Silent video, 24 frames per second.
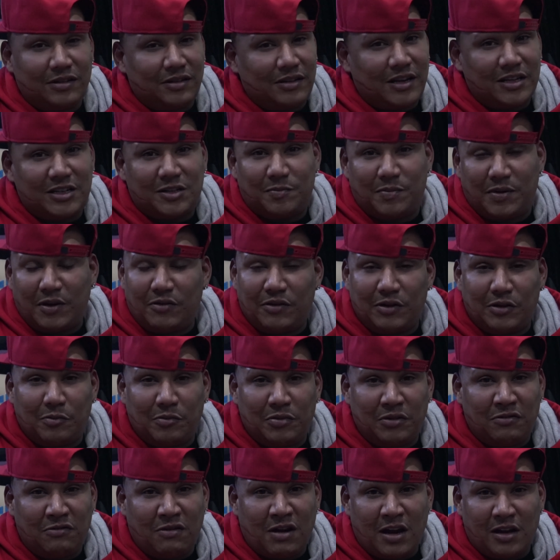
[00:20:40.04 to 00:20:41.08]
that spirit to
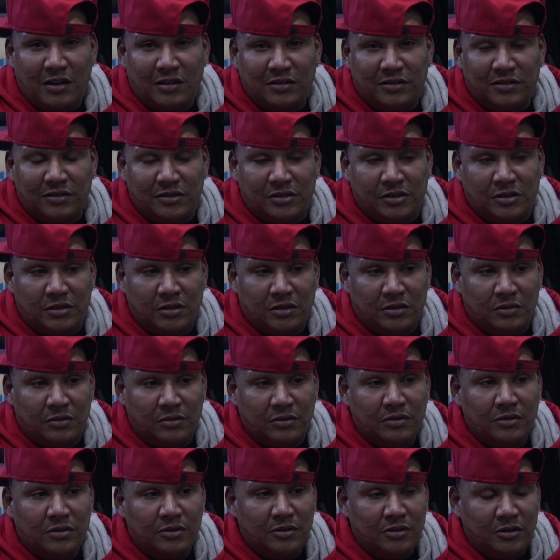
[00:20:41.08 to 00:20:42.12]
be right. So,
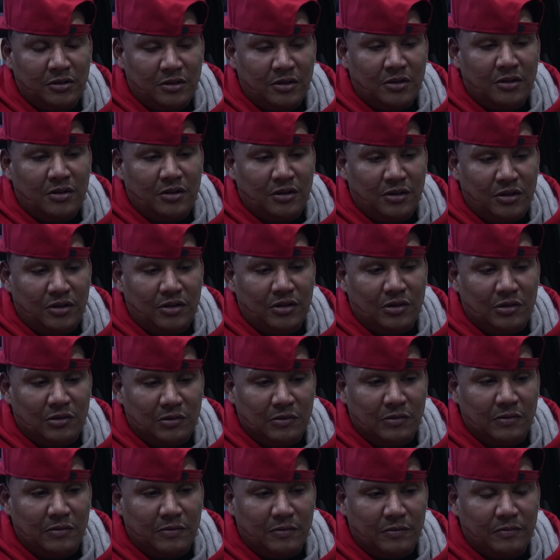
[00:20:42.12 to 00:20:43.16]
you know,
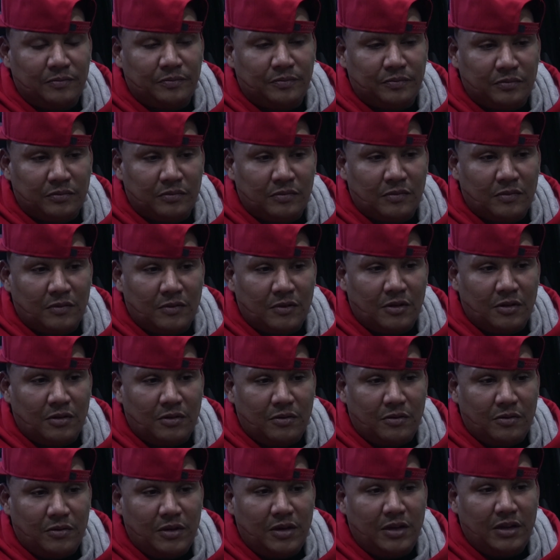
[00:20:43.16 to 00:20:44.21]

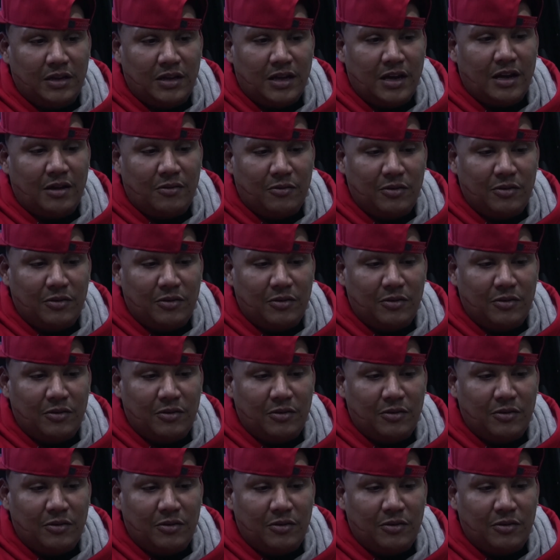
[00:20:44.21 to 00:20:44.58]
we need that.